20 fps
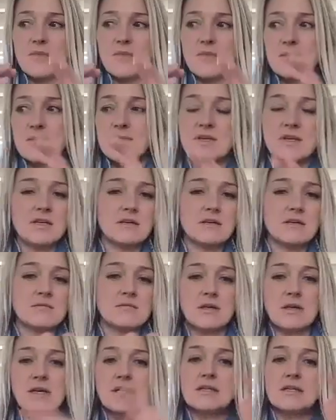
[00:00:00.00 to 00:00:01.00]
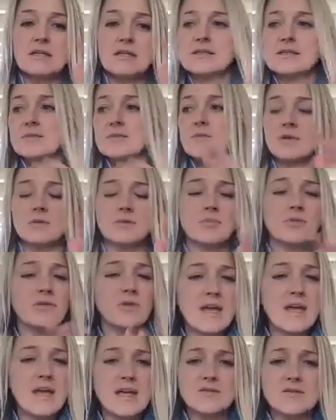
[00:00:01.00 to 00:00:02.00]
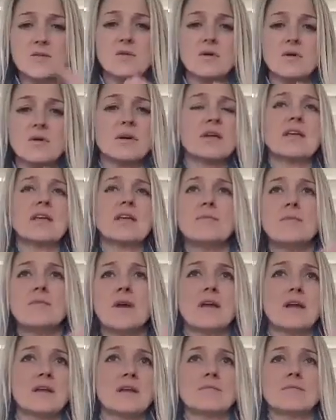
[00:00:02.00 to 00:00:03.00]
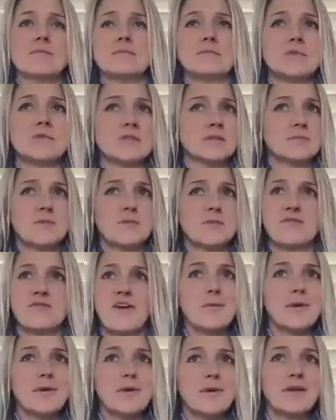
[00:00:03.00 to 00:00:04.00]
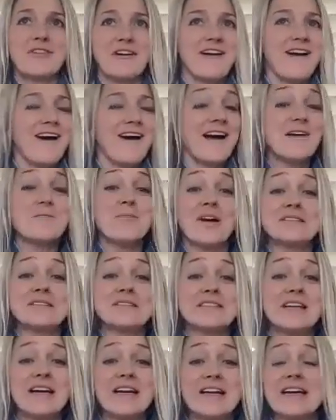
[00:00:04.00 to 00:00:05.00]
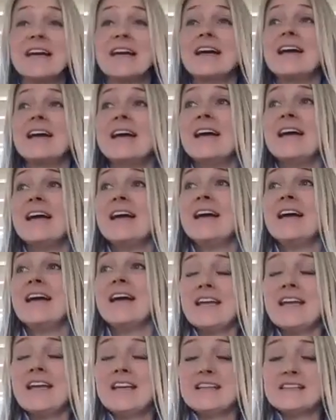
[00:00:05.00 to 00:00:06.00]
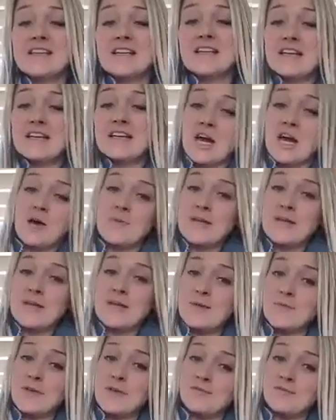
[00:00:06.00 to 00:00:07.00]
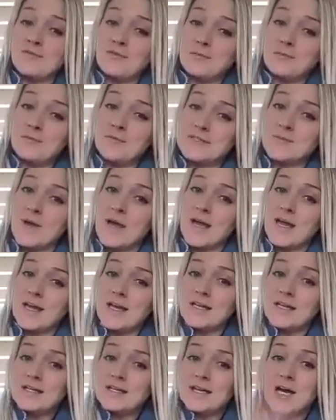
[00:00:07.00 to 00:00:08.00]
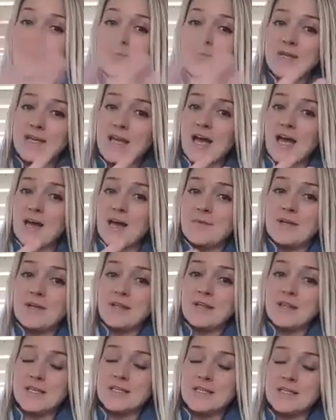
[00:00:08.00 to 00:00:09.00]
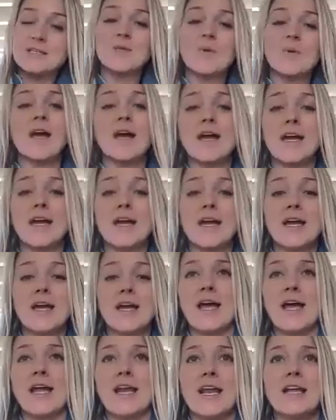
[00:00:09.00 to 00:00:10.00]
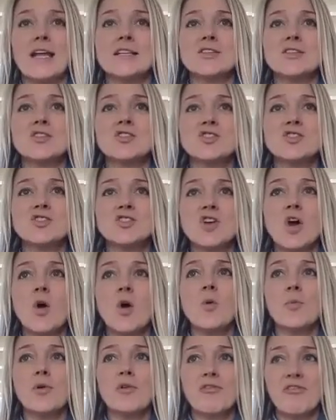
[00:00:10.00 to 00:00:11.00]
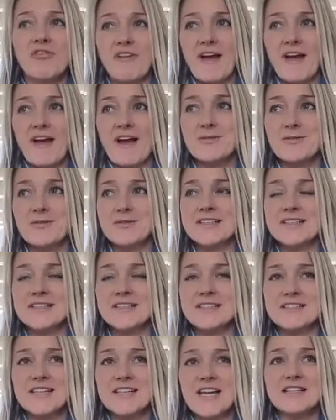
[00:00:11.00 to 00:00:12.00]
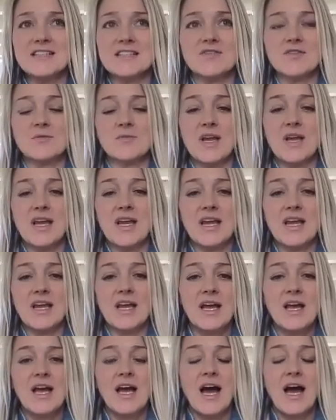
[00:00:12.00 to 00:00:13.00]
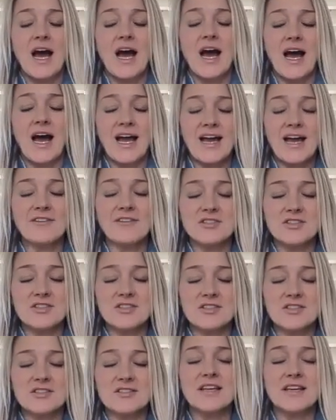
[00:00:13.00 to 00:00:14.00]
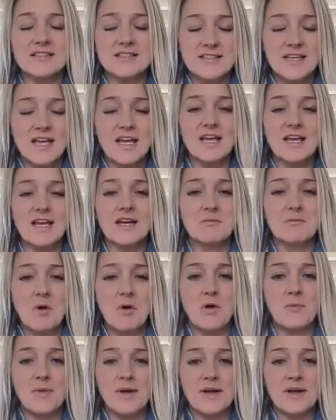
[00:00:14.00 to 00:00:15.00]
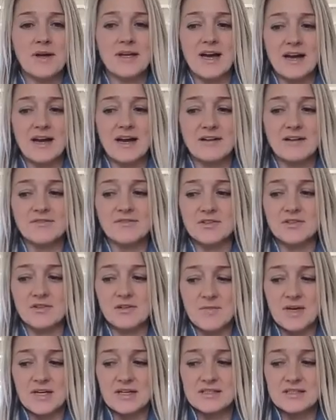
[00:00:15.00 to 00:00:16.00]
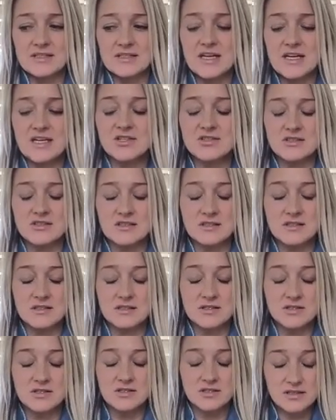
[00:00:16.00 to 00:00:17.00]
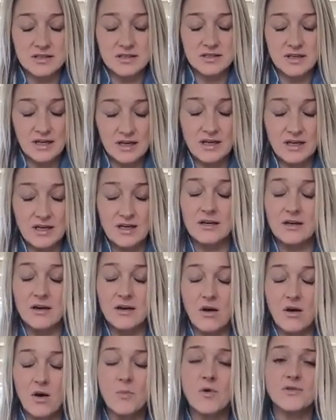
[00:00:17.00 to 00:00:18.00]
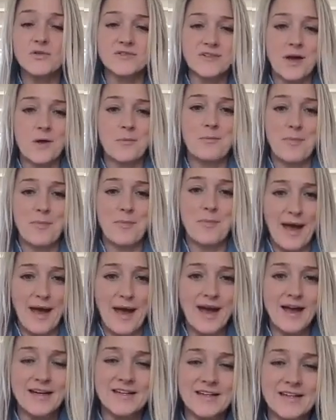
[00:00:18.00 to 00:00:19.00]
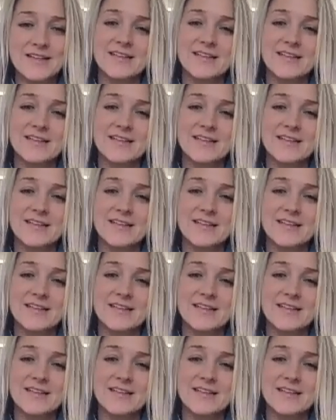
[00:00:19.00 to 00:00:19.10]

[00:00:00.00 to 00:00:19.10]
might be like in a similar place, or he might just be vibing very high, but like, it's like coming at me from this way and coming at me this way. And it's so profound and intense for me. I have to just like take a moment after the meditation to just like almost come back.